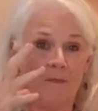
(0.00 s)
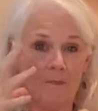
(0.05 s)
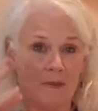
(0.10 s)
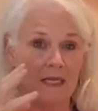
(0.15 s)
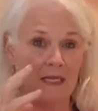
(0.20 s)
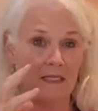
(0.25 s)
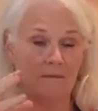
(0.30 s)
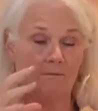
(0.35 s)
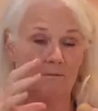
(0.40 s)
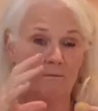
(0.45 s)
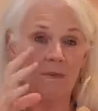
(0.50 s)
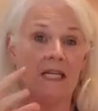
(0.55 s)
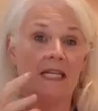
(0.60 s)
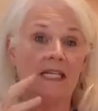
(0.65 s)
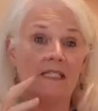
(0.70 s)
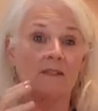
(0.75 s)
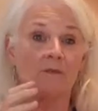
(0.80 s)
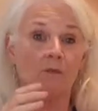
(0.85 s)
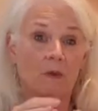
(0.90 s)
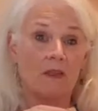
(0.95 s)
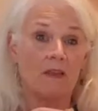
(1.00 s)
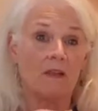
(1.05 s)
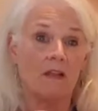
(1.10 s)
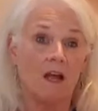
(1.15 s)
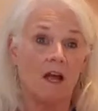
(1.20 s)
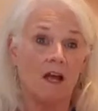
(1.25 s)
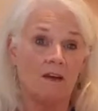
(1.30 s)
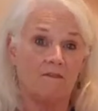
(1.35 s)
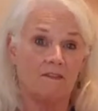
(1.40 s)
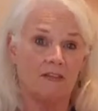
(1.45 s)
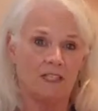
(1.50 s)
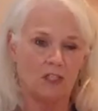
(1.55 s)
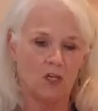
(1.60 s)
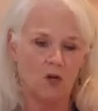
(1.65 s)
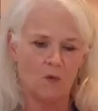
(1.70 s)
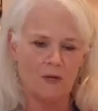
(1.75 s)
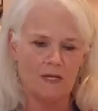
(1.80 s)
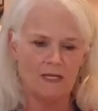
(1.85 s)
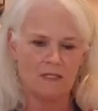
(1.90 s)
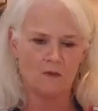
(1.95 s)
a big piece with a lot of it
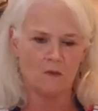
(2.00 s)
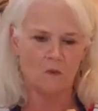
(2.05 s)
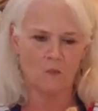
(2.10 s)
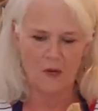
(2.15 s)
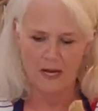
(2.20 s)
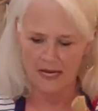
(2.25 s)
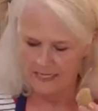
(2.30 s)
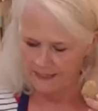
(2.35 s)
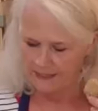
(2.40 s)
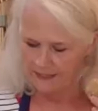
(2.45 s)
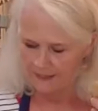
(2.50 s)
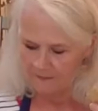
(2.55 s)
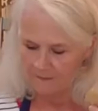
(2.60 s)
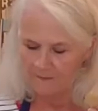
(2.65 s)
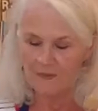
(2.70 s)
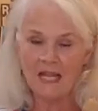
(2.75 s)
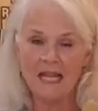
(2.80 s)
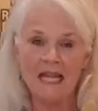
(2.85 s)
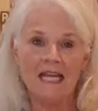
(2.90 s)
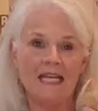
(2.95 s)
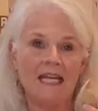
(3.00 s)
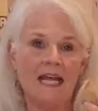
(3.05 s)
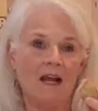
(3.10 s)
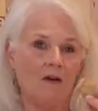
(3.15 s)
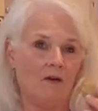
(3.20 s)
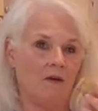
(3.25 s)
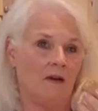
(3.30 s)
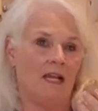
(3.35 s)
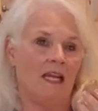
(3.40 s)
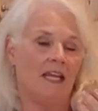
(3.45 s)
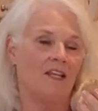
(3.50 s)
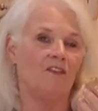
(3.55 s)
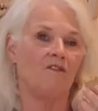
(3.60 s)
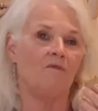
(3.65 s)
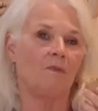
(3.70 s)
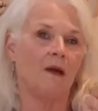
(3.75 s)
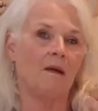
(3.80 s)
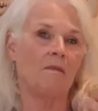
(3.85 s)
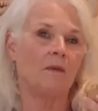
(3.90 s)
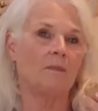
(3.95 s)
going to waste. Now,
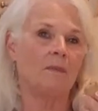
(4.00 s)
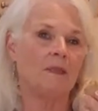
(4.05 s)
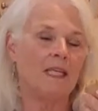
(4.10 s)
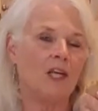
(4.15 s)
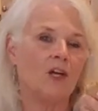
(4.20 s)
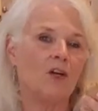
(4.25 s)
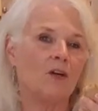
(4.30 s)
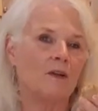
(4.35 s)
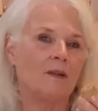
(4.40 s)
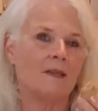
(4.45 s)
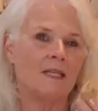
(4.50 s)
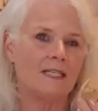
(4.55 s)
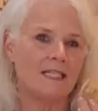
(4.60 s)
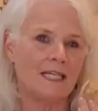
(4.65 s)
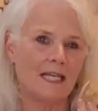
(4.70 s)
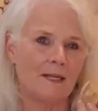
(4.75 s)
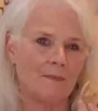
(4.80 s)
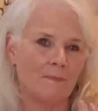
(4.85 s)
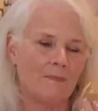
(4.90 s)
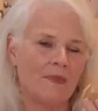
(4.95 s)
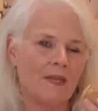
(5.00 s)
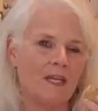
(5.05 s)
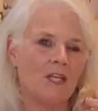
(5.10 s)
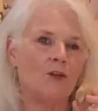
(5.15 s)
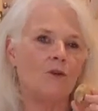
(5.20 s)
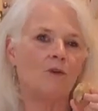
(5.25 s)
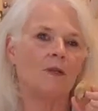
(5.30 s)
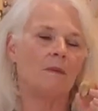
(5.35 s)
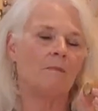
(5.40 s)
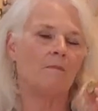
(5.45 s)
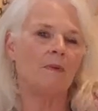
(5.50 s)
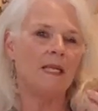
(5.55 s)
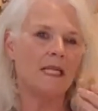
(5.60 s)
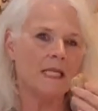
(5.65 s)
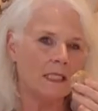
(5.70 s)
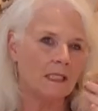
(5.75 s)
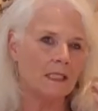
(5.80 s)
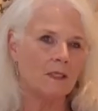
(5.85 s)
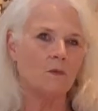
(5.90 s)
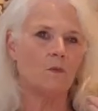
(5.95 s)
you've probably heard the tip that you can
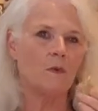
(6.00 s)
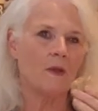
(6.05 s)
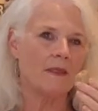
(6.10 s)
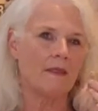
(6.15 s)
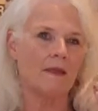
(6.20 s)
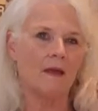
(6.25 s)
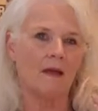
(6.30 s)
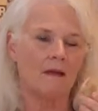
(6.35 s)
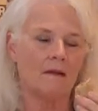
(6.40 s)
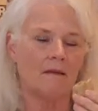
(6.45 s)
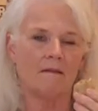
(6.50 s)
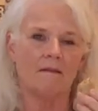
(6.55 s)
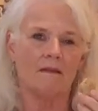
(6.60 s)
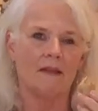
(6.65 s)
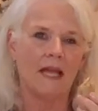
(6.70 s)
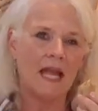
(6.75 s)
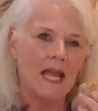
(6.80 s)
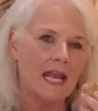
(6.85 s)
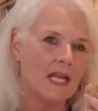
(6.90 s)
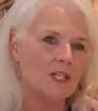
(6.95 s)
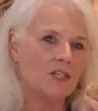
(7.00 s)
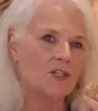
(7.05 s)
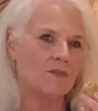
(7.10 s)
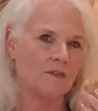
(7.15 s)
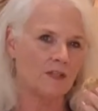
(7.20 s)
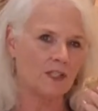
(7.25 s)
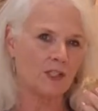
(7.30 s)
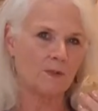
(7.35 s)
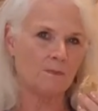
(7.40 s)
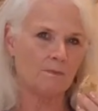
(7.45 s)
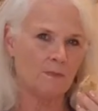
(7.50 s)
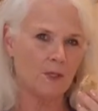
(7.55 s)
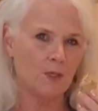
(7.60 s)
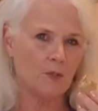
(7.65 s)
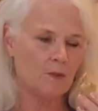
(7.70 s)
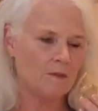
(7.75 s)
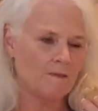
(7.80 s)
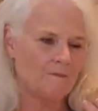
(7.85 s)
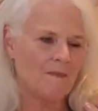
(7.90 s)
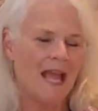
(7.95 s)
peel it with the edge of a
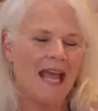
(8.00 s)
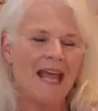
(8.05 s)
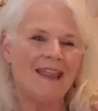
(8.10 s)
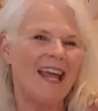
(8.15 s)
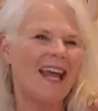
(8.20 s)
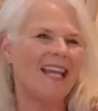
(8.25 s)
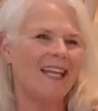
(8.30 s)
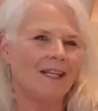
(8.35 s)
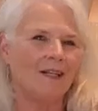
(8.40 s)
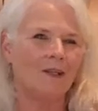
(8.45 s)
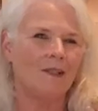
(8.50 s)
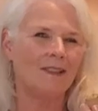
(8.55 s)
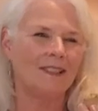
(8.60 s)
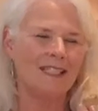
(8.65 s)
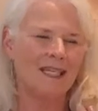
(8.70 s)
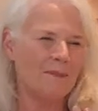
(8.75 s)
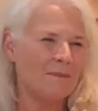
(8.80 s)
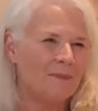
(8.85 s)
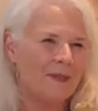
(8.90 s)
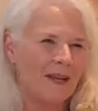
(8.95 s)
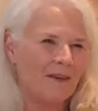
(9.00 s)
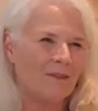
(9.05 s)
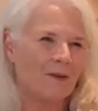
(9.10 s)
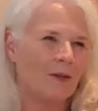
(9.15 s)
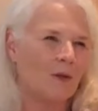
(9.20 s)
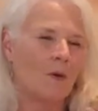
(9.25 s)
spoon. That tip never